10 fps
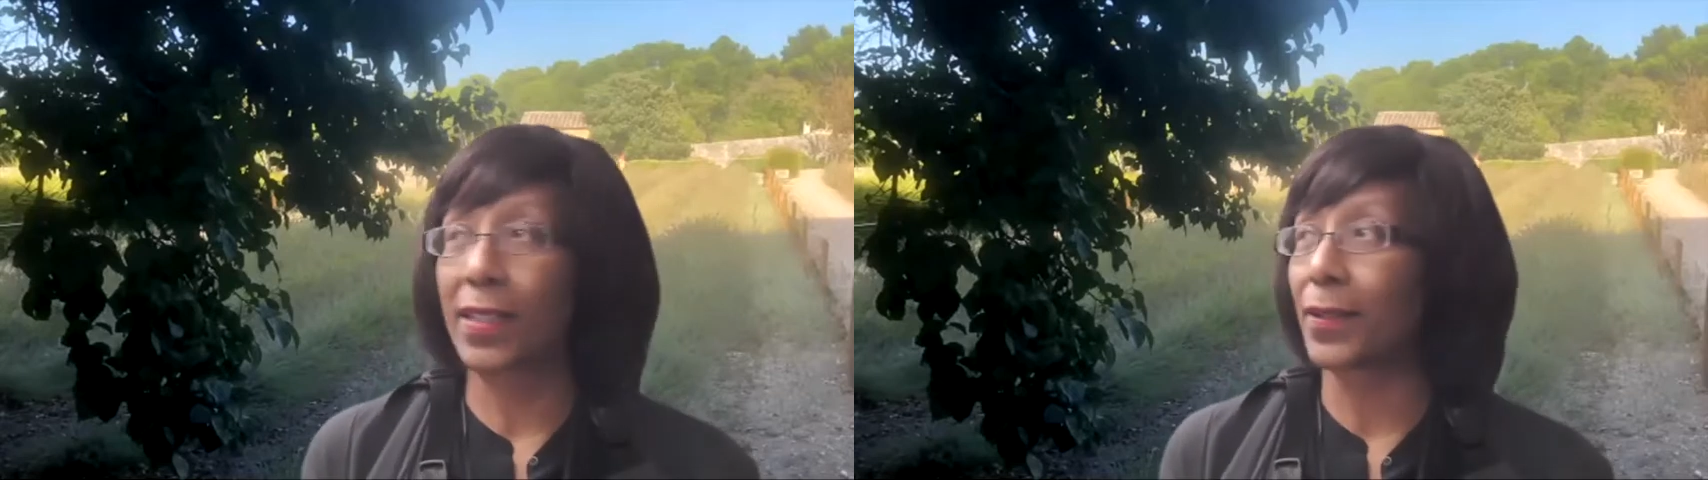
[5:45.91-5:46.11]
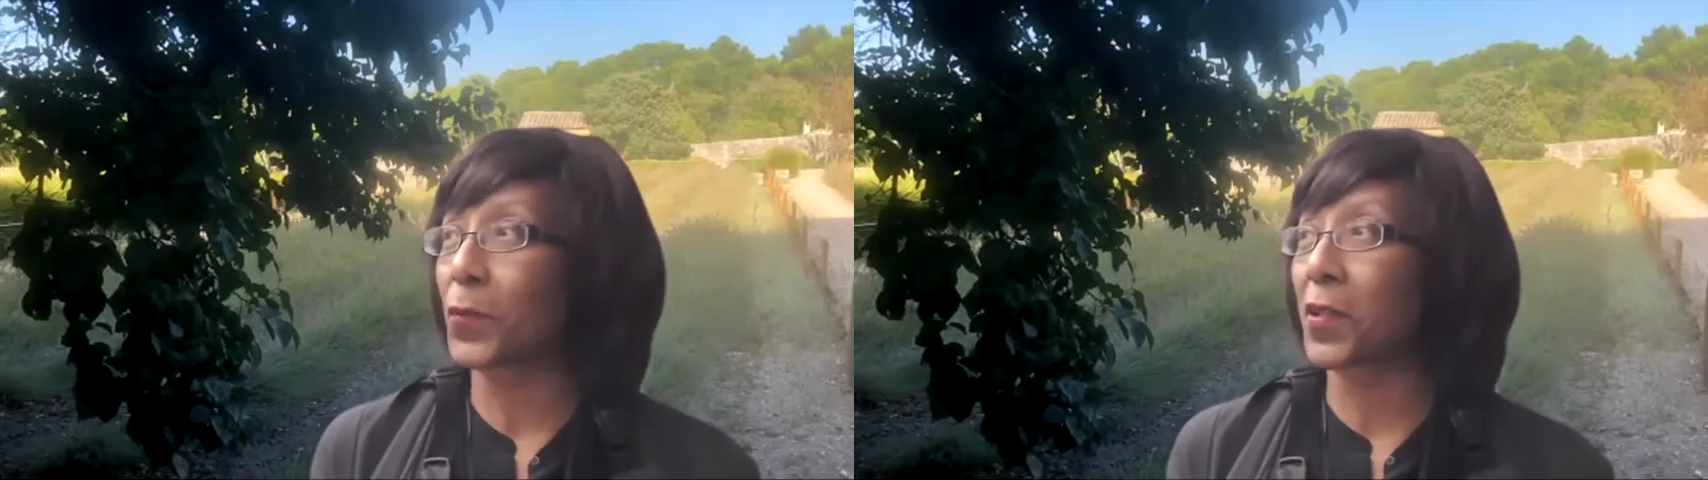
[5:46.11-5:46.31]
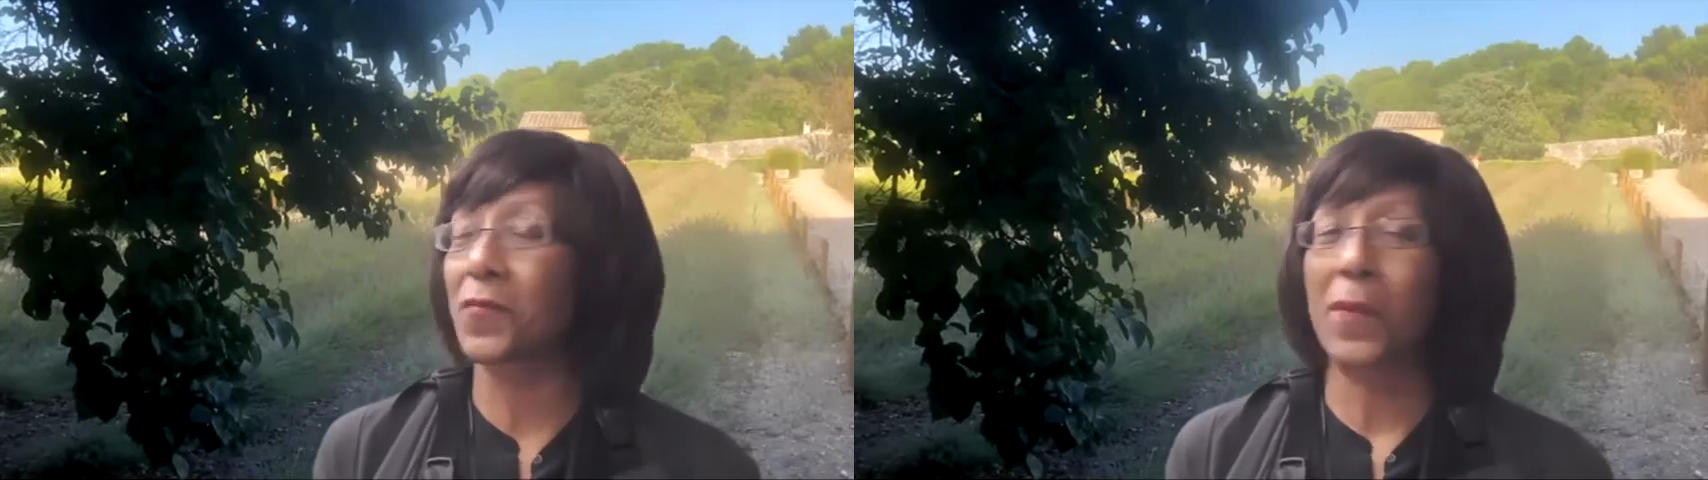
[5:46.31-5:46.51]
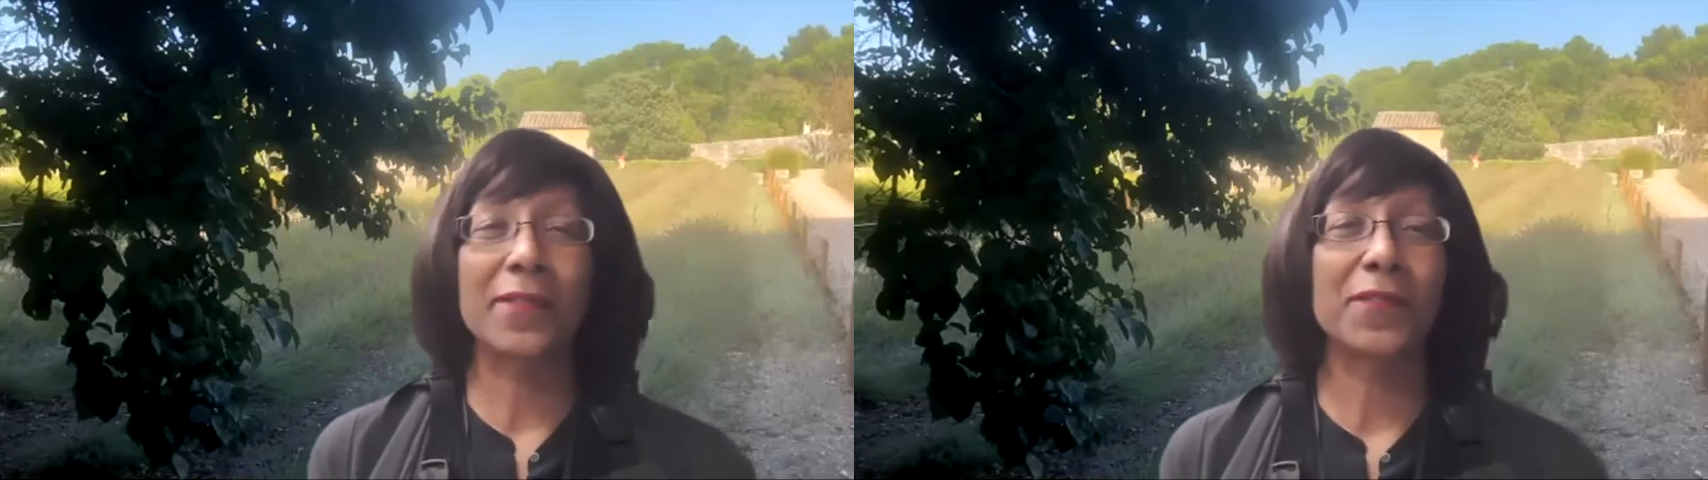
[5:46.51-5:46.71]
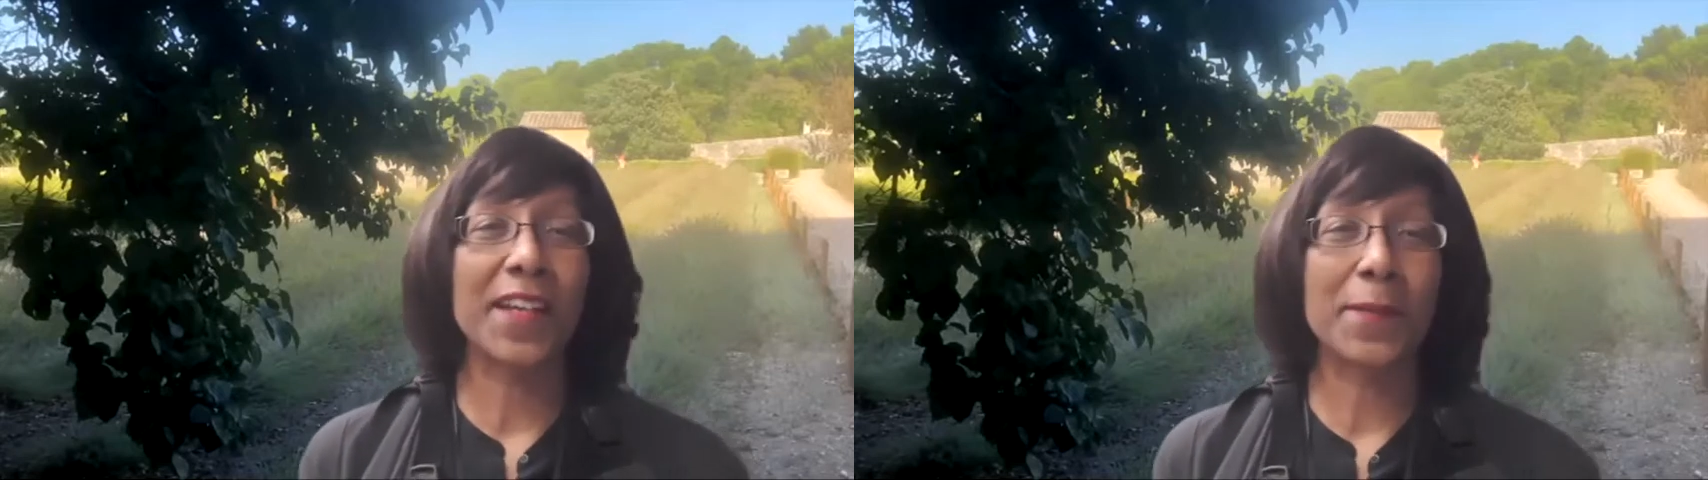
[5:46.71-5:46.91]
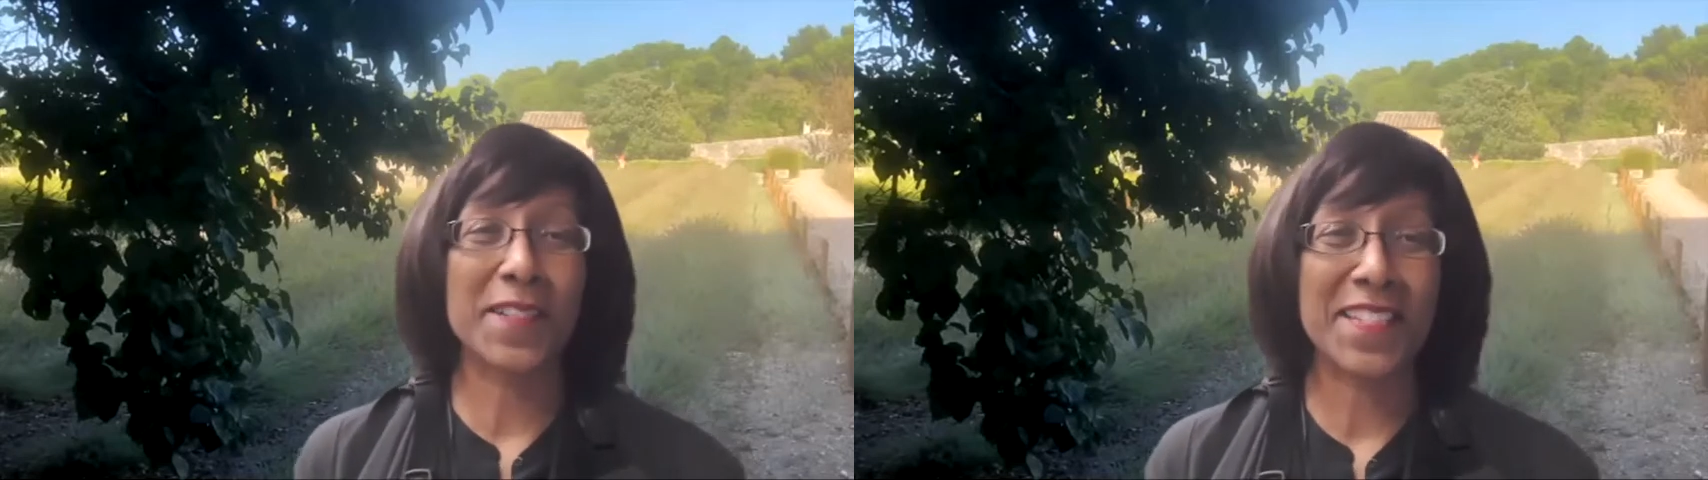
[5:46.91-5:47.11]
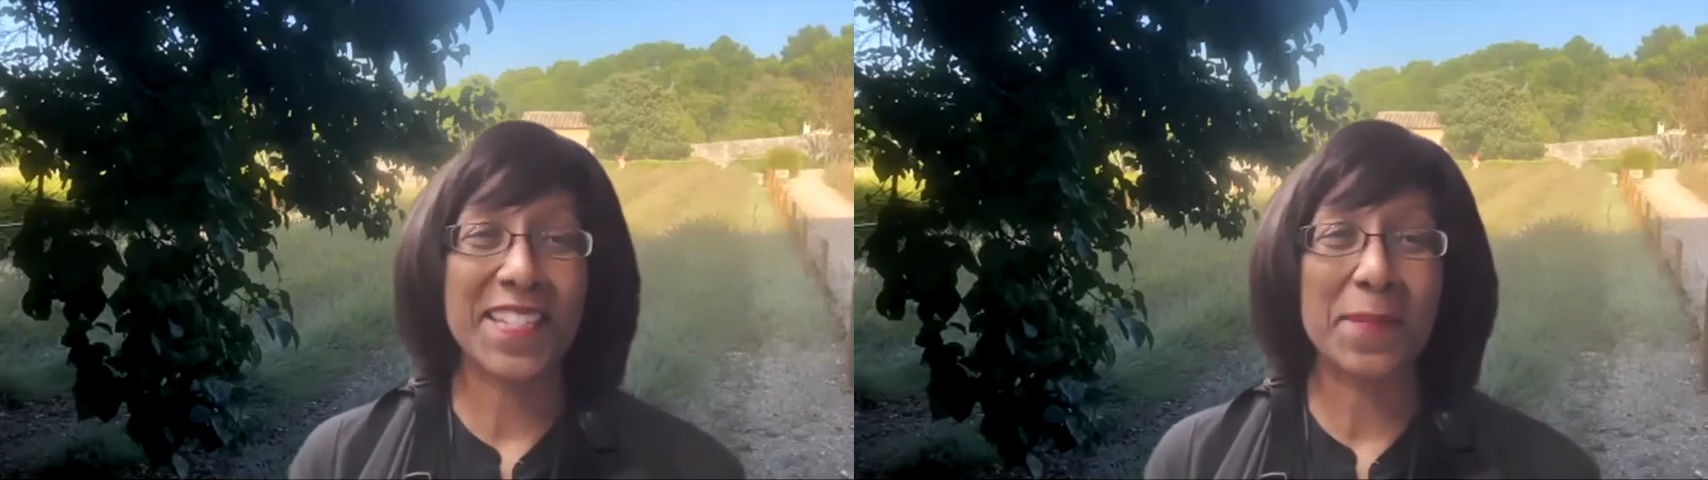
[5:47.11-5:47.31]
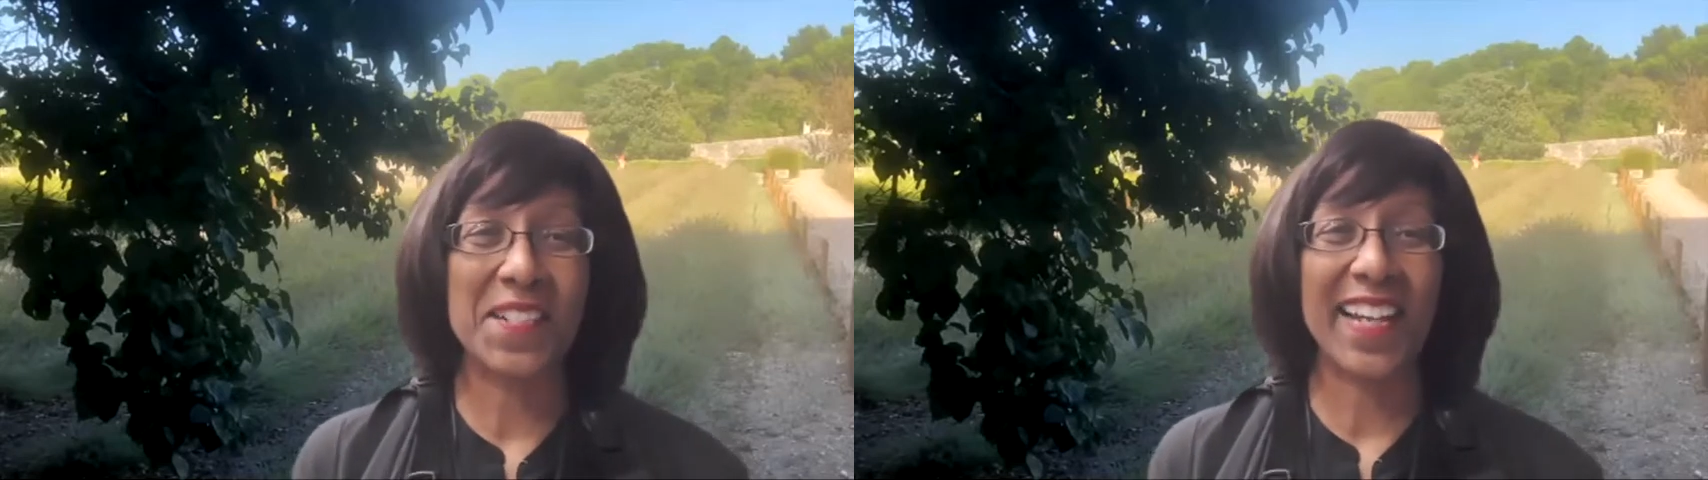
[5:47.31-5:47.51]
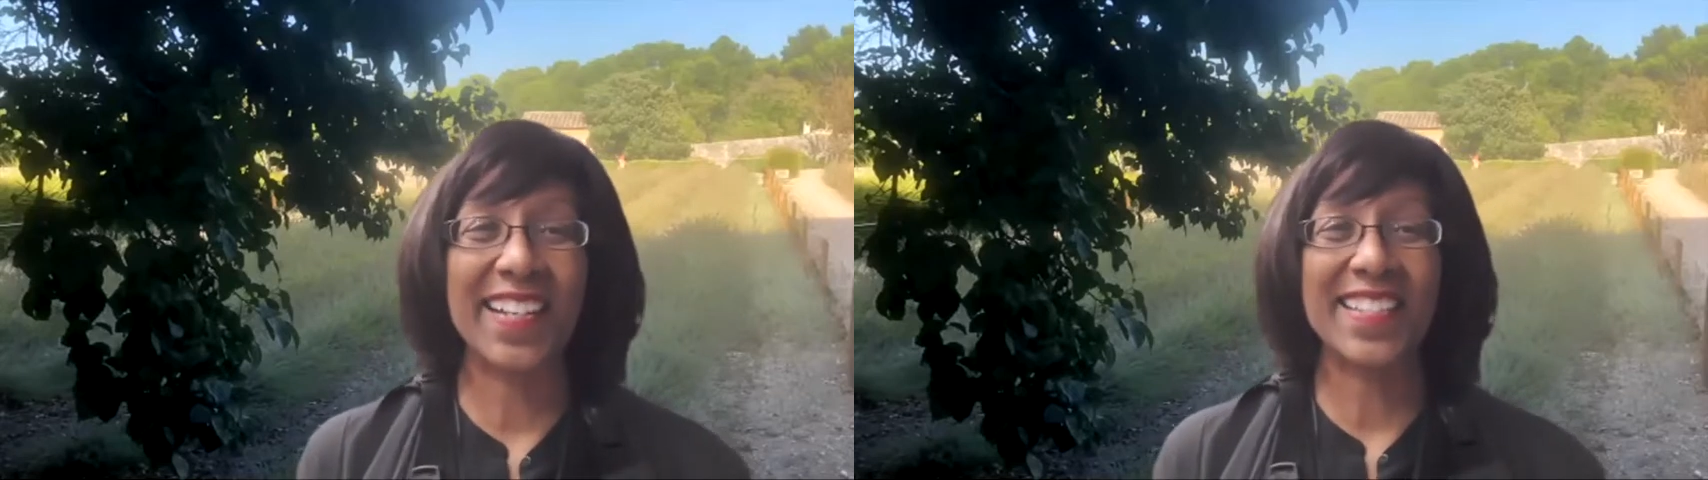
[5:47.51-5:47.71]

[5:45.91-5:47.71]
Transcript: one of my favorite subjects.